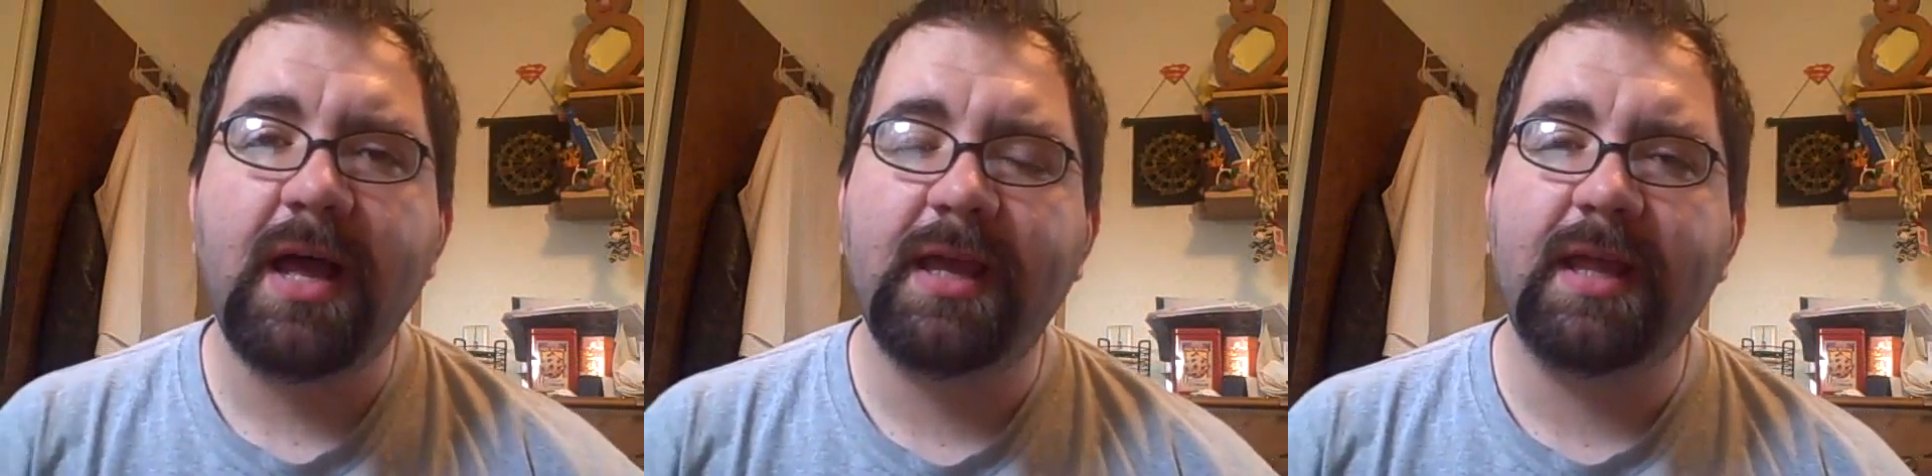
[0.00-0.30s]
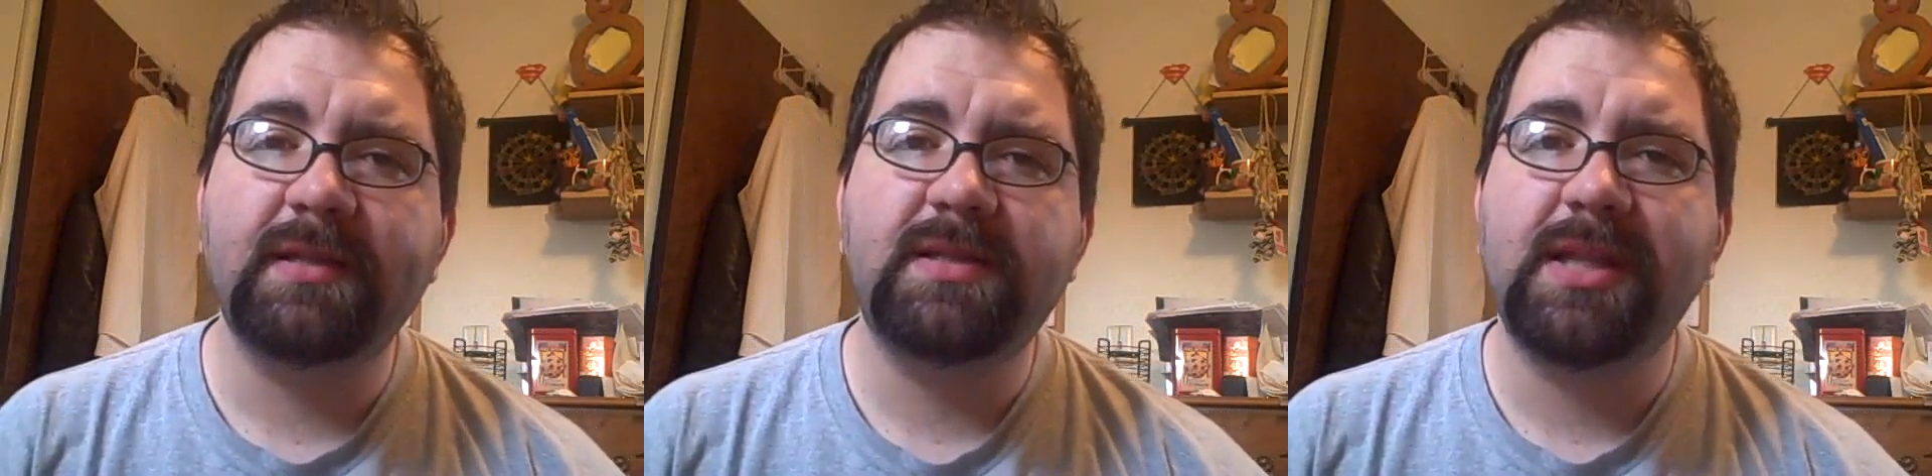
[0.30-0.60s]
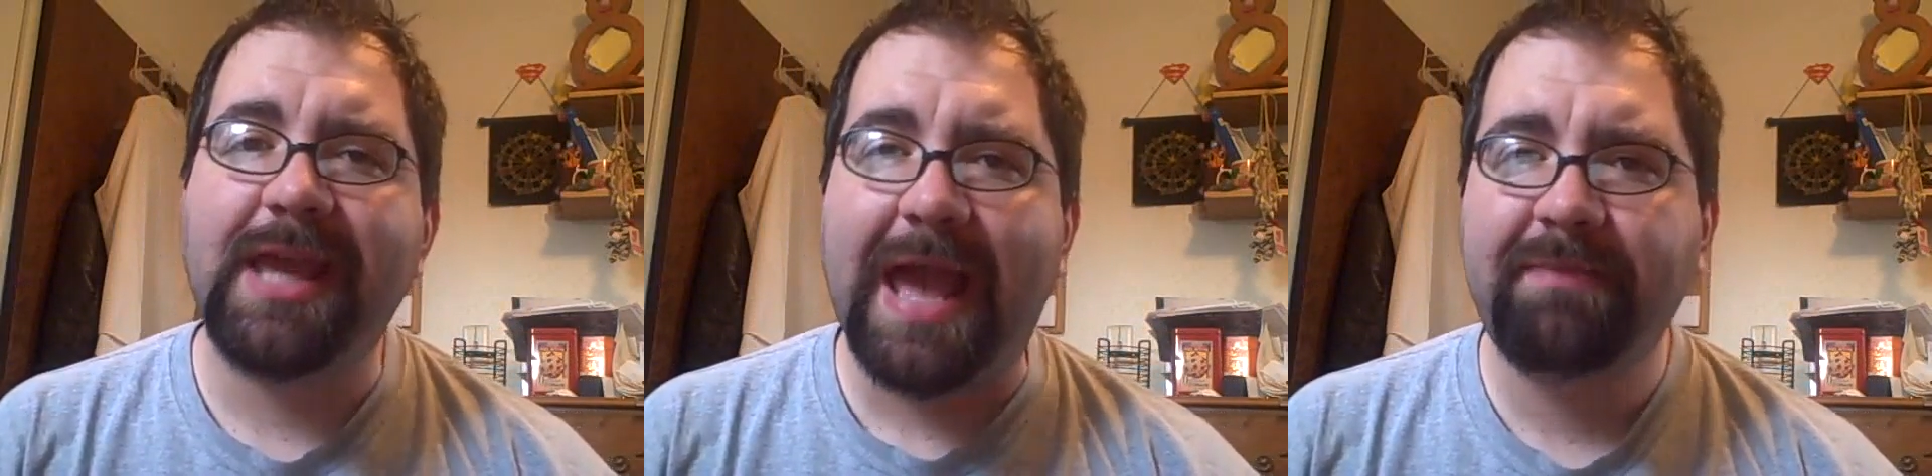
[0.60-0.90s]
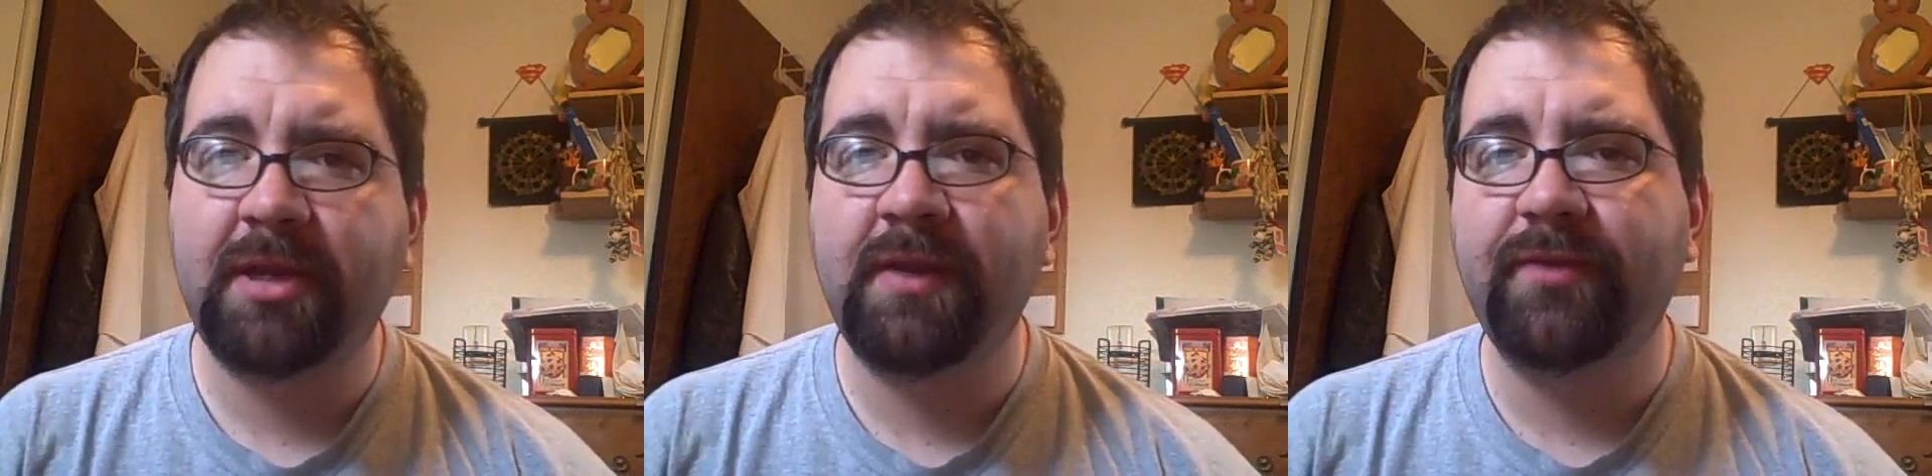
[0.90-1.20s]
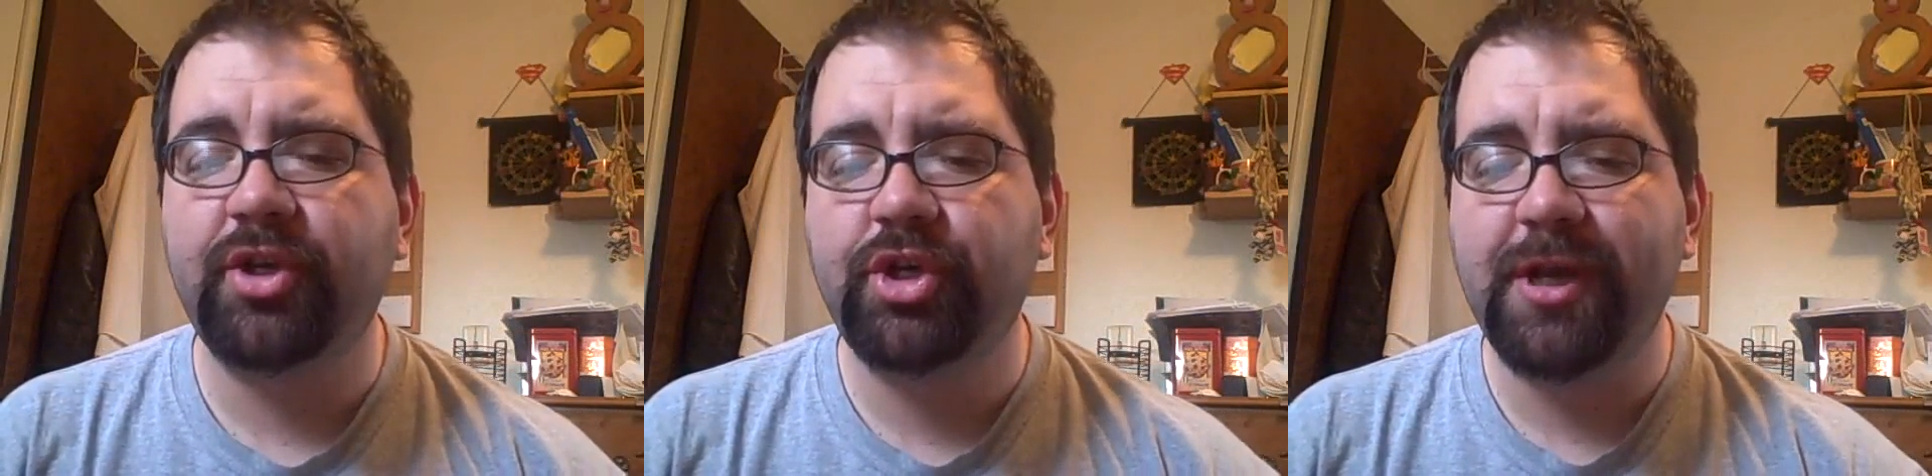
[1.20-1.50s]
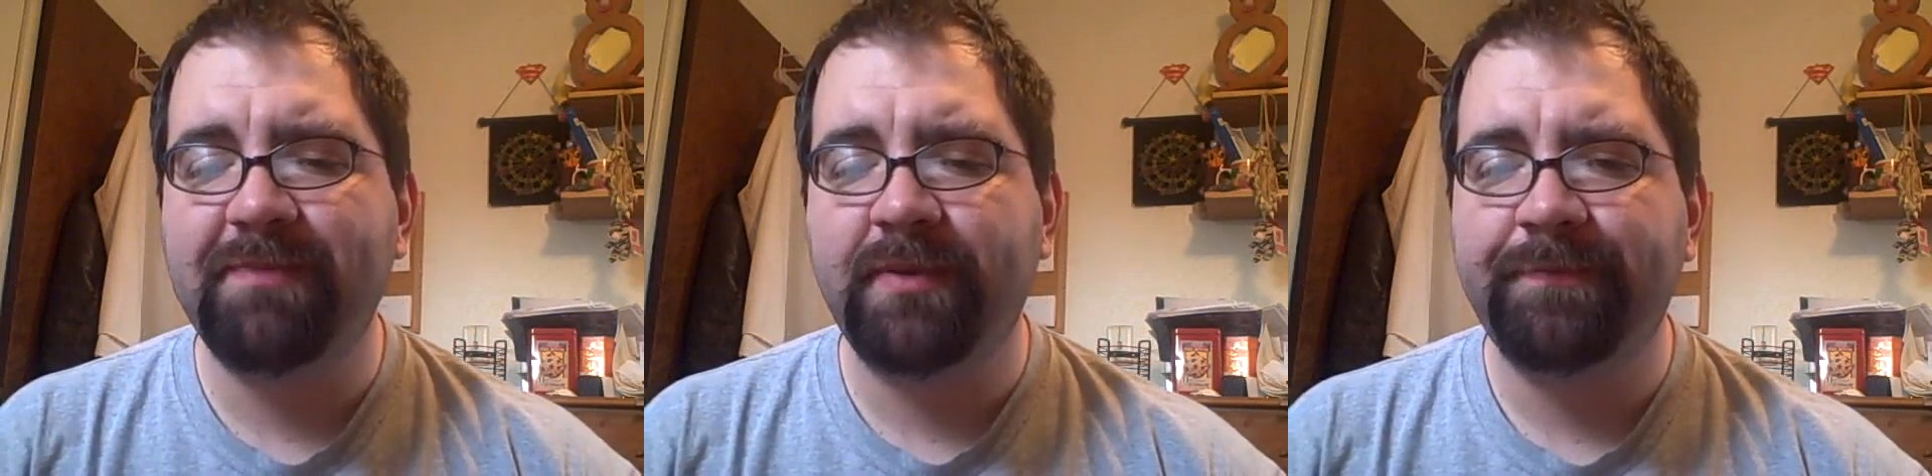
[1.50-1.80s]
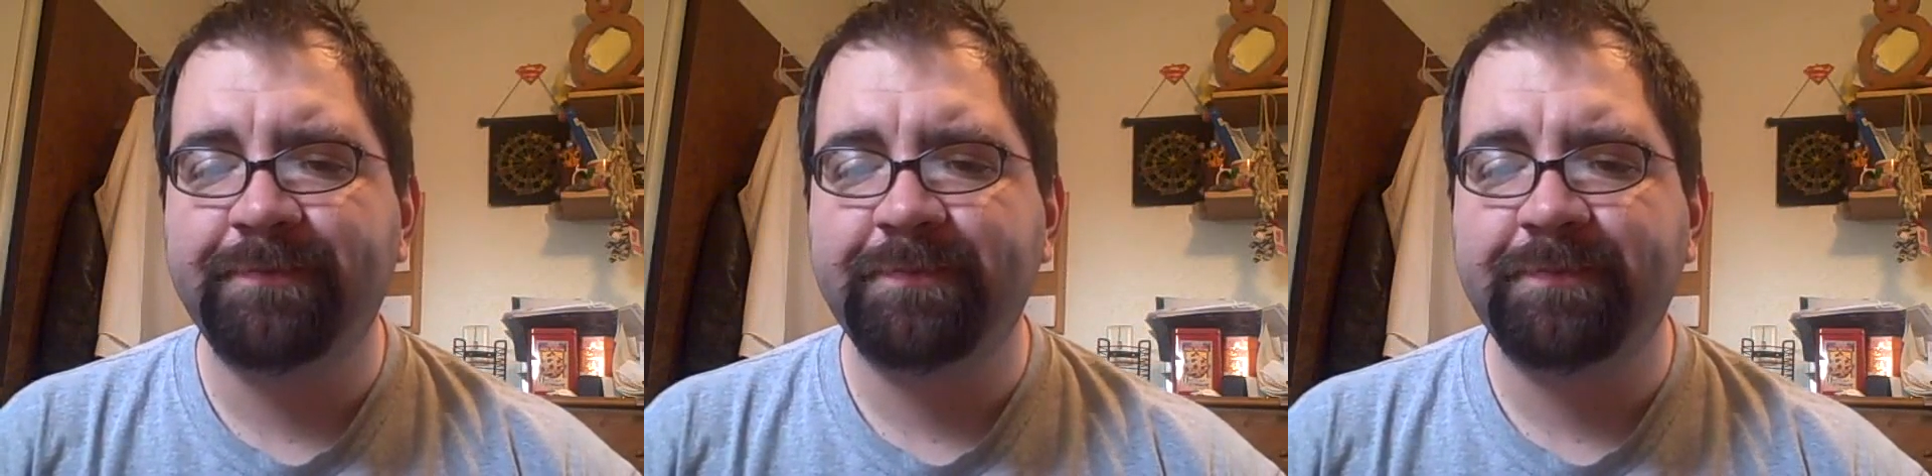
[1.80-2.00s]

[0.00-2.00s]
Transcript: against the captain of the ship,